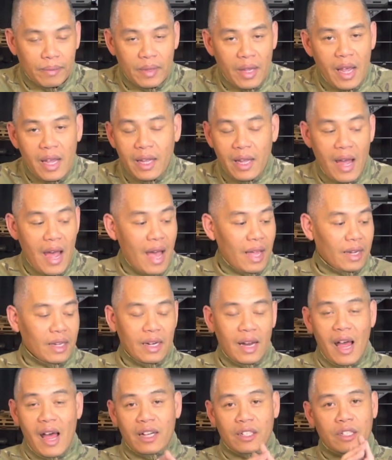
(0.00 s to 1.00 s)
Hey,
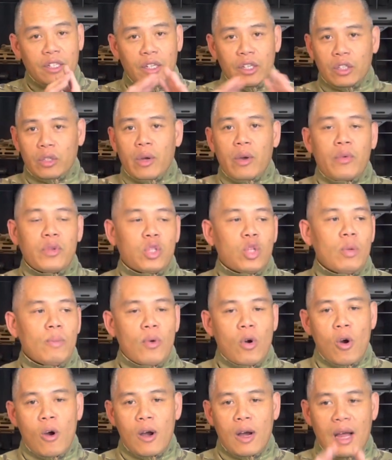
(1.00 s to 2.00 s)
Alan, I couldn't agree with you
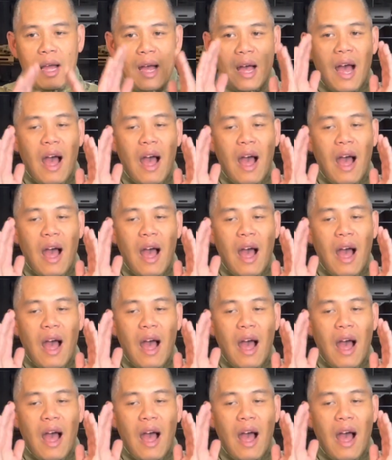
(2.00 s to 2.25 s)
more.